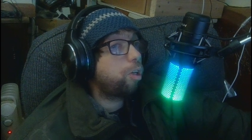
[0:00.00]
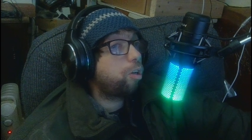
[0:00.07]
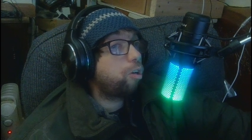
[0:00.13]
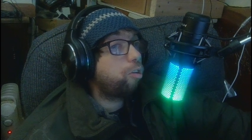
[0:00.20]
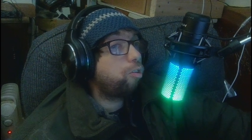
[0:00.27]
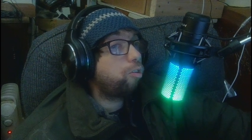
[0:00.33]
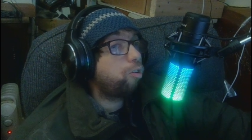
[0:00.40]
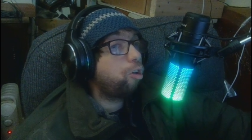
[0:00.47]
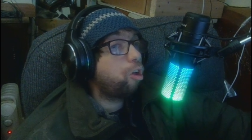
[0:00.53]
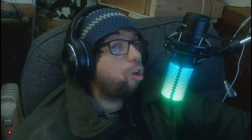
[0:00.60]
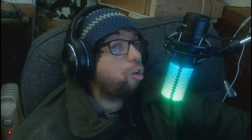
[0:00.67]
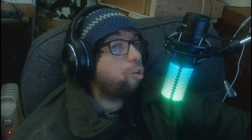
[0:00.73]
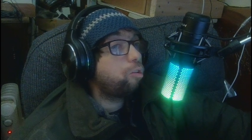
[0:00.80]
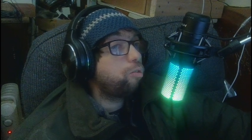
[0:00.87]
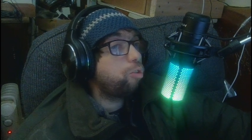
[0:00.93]
Arnold.
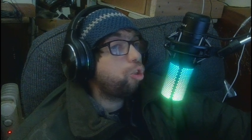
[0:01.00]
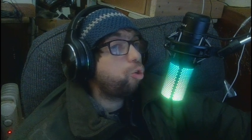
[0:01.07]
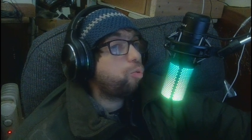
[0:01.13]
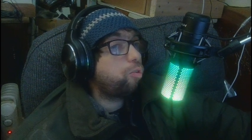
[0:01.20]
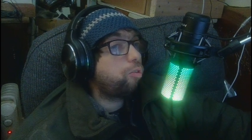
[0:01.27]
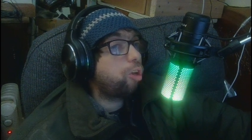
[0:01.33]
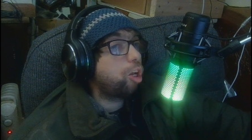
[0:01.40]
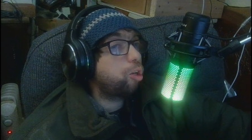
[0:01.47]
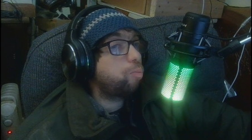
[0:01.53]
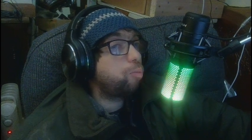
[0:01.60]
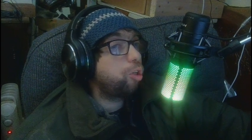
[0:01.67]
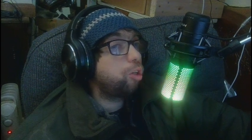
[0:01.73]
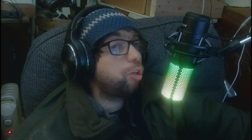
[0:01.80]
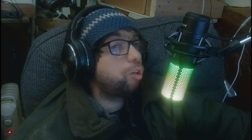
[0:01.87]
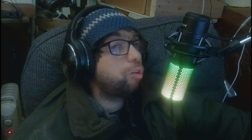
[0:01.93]
You can like
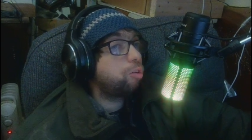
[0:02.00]
me.